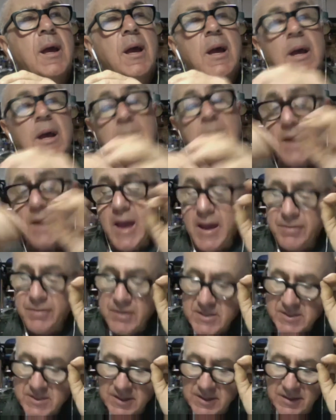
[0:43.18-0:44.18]
Having
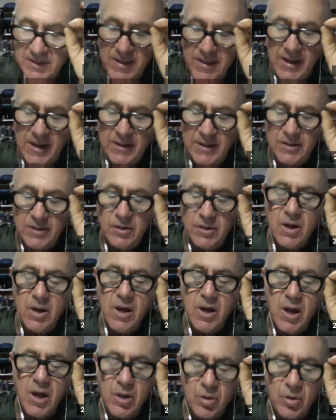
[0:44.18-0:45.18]
said that,
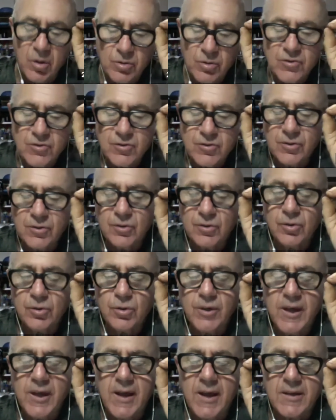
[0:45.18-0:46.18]
I also
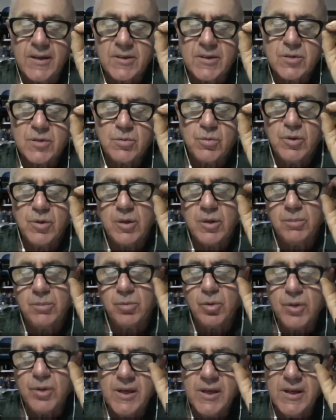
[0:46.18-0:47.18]
look at, when I'm
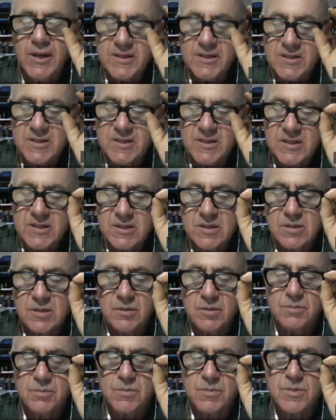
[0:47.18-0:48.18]
looking at
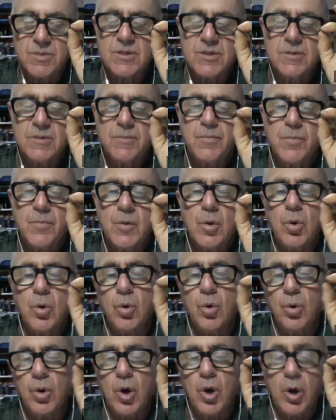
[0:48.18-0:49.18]
systems
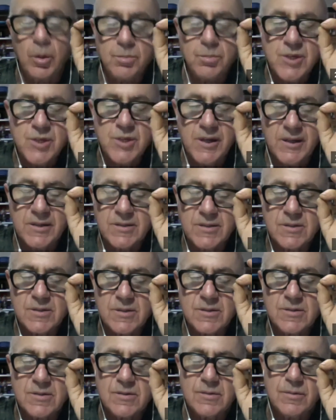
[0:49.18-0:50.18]
or objects,
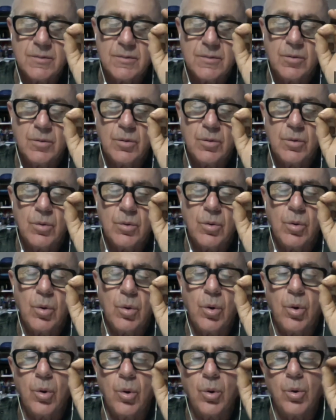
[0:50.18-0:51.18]

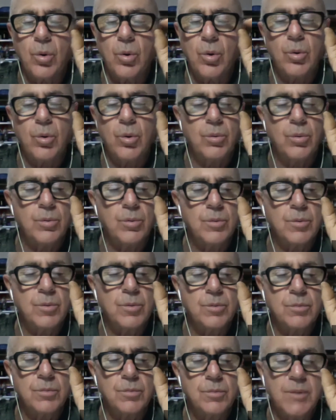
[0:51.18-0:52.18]
looking
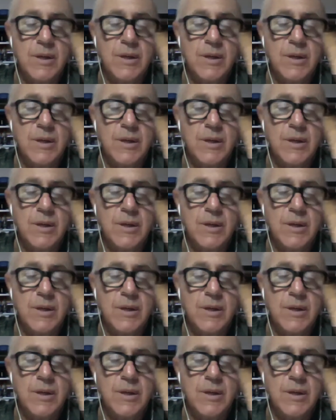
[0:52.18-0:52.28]
at